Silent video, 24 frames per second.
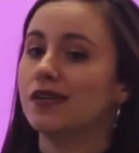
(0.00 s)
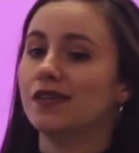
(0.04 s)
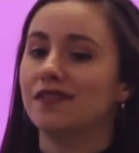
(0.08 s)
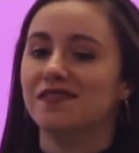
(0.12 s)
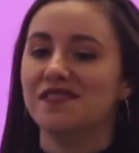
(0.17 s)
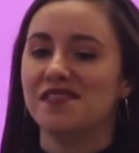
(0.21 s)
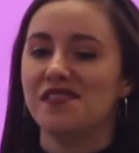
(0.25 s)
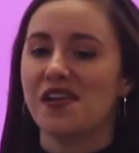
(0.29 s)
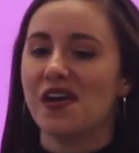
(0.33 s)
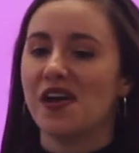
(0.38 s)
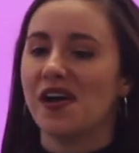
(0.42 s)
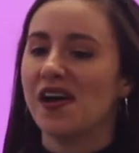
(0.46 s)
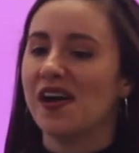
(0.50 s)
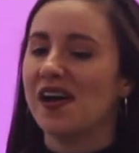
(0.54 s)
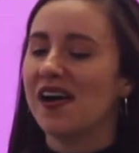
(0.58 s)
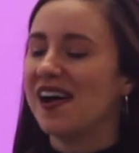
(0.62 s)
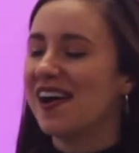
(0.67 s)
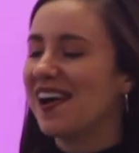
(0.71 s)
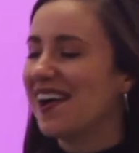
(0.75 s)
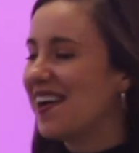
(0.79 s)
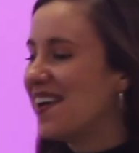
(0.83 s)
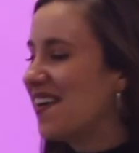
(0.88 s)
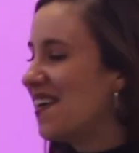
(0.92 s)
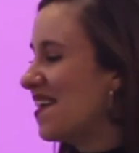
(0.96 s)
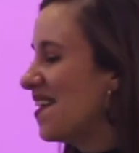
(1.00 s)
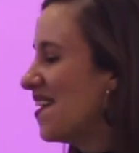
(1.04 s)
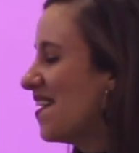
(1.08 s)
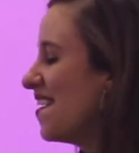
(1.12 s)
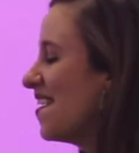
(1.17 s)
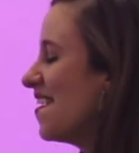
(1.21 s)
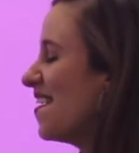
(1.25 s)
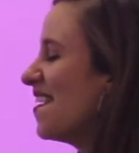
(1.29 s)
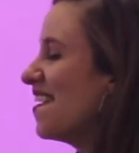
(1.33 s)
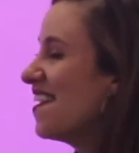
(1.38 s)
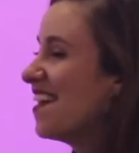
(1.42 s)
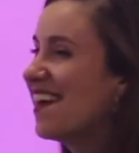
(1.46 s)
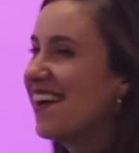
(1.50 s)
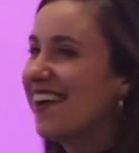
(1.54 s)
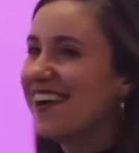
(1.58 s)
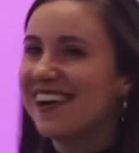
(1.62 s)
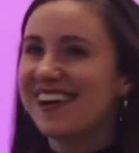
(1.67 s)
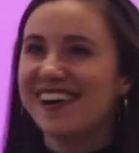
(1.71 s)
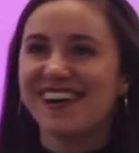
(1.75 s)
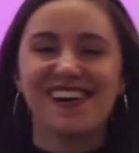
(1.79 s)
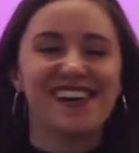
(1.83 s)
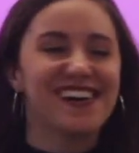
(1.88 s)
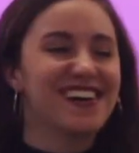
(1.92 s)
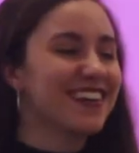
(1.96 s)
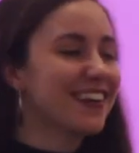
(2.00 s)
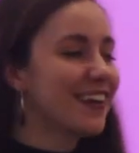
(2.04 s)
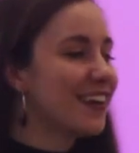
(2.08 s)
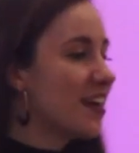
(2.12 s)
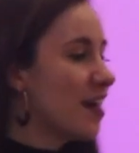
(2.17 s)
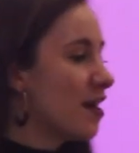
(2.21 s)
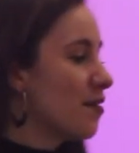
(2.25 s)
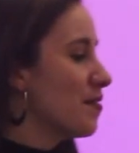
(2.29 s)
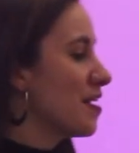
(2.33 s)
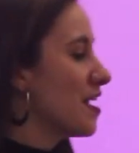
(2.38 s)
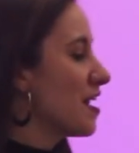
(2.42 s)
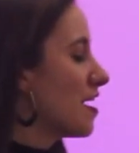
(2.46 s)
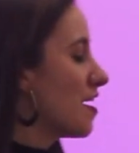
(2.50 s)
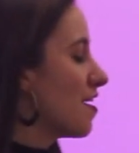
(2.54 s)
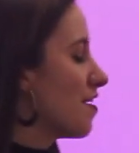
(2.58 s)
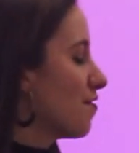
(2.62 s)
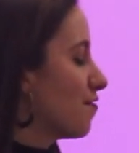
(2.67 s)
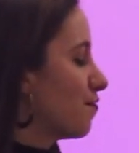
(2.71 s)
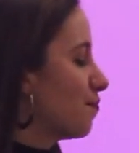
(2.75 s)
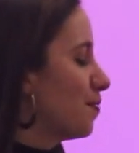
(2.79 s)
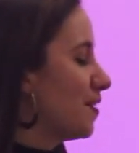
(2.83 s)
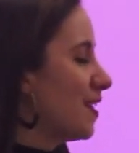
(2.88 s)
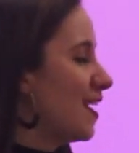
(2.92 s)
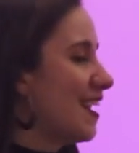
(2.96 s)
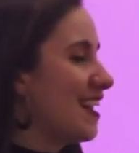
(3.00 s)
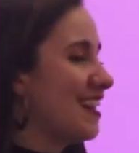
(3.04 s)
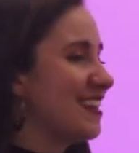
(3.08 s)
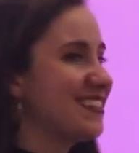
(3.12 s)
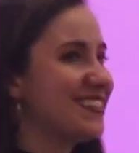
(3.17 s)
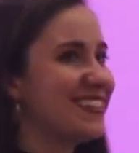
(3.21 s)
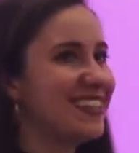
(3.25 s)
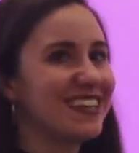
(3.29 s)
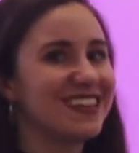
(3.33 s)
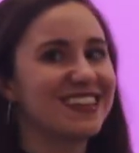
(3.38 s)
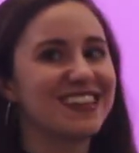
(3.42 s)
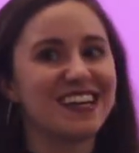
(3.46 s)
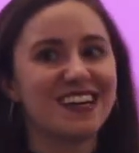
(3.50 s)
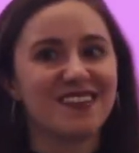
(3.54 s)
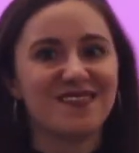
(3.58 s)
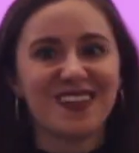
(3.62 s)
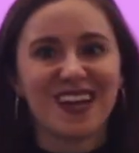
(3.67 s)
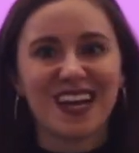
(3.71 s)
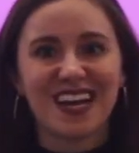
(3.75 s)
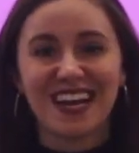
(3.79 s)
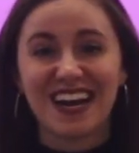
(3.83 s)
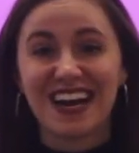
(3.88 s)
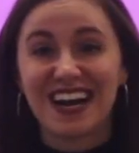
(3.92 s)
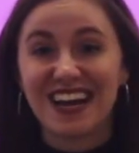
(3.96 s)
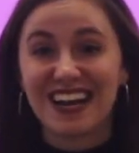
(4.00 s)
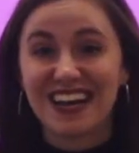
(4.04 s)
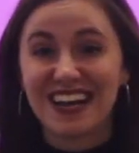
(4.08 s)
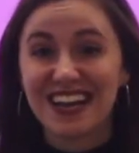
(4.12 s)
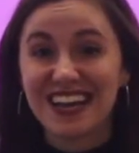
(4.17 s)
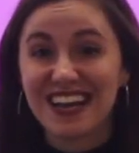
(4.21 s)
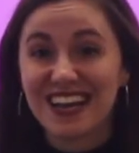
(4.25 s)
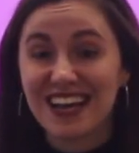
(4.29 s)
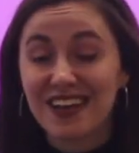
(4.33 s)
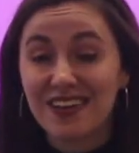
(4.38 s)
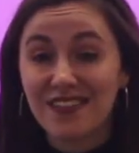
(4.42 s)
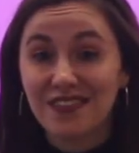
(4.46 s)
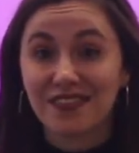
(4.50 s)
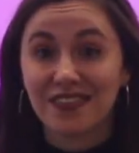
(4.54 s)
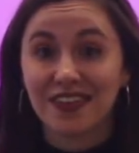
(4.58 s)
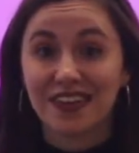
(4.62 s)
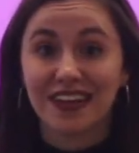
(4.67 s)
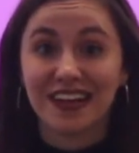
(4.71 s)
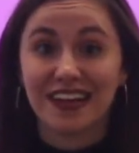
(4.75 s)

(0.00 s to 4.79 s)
No, they're not made out of plastic. They're made out of